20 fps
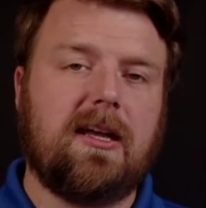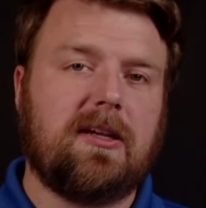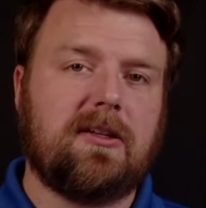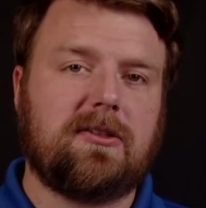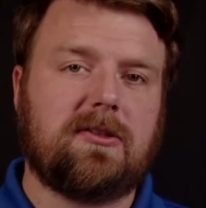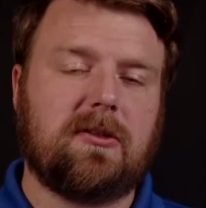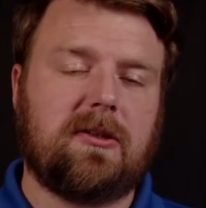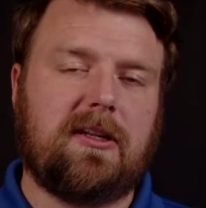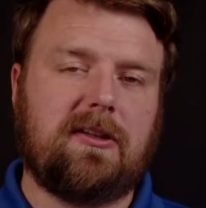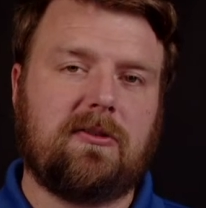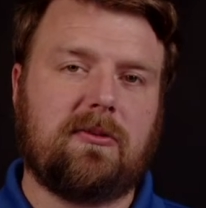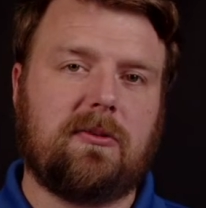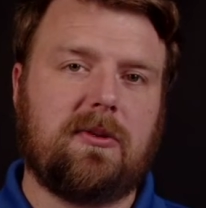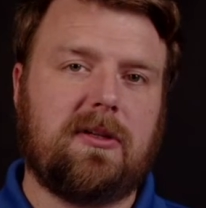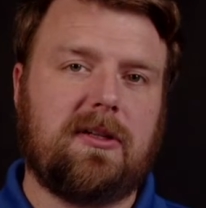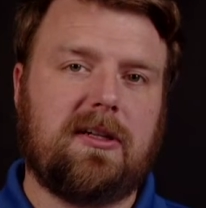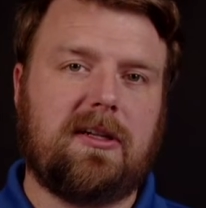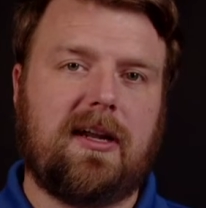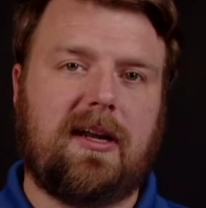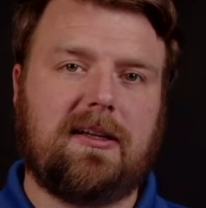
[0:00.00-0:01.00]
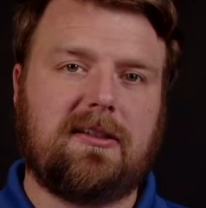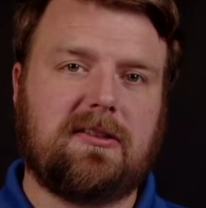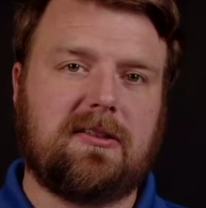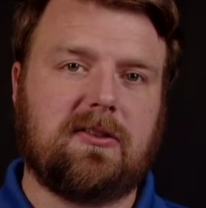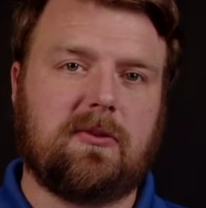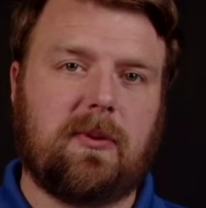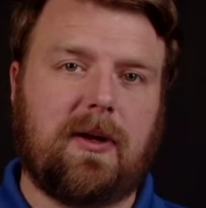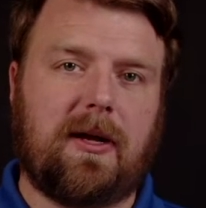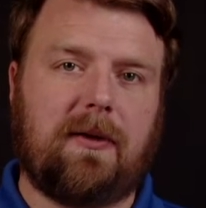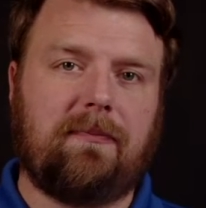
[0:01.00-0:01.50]
So that's really nice
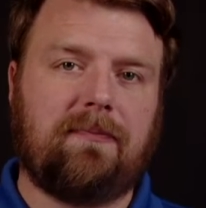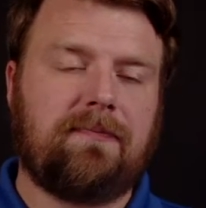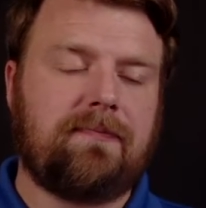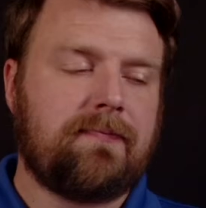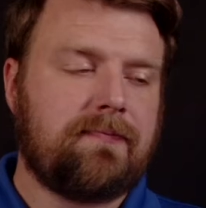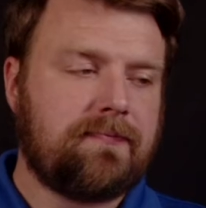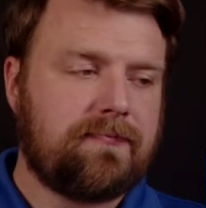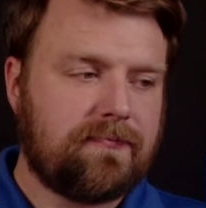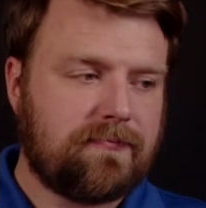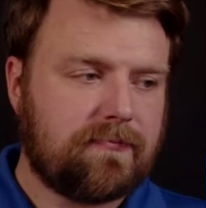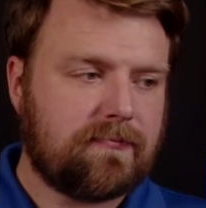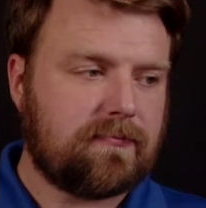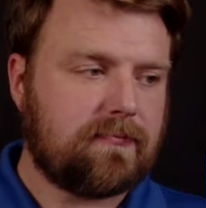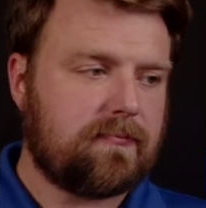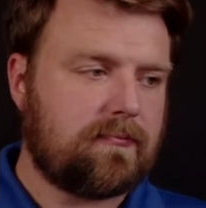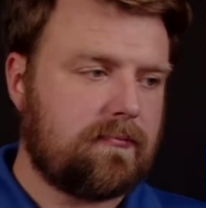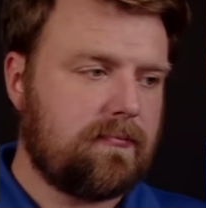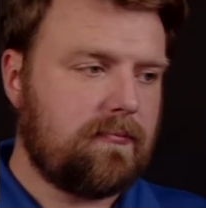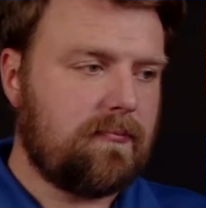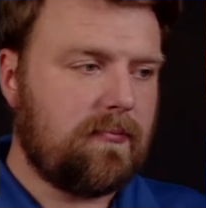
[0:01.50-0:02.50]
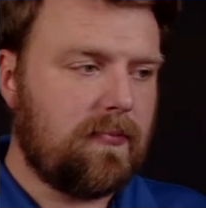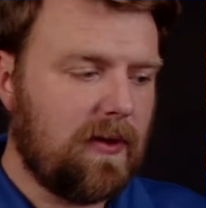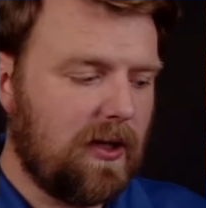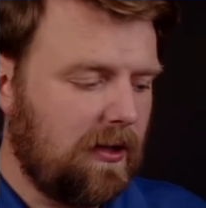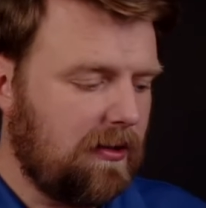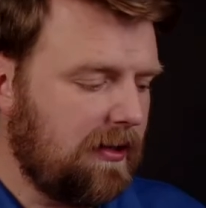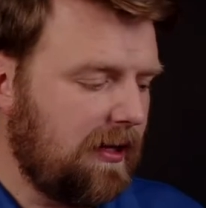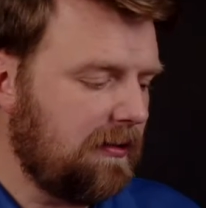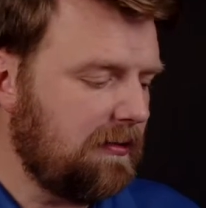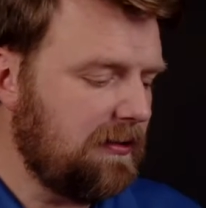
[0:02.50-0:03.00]
as well.
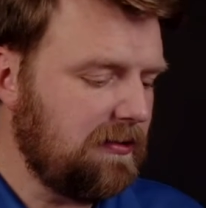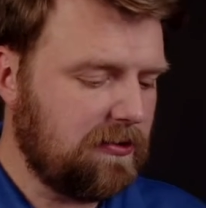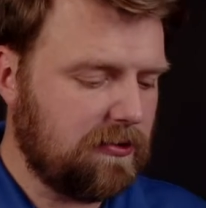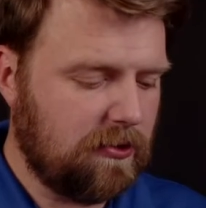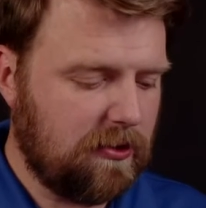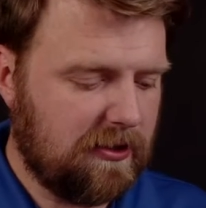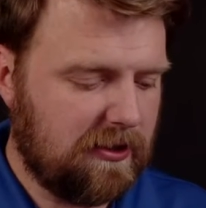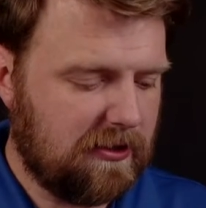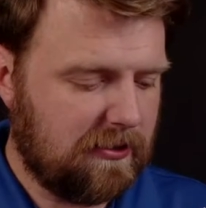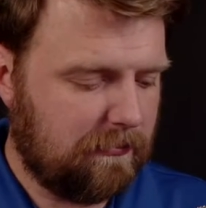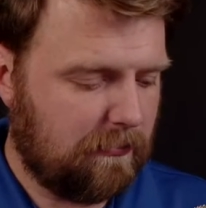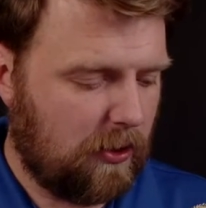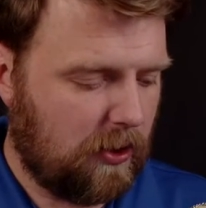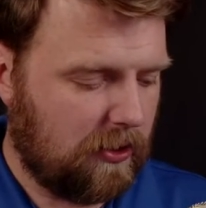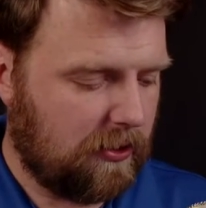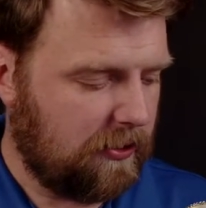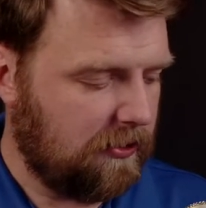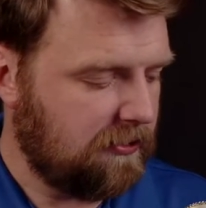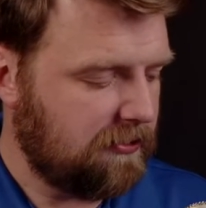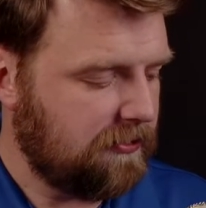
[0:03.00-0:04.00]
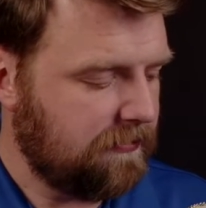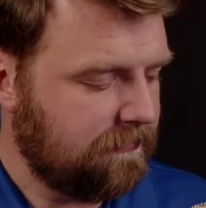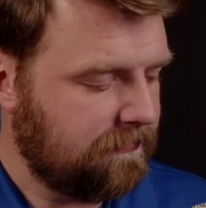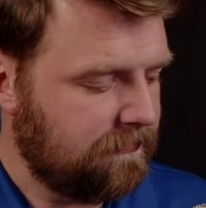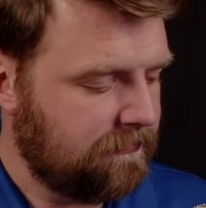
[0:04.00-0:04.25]
Now let's look at the markers.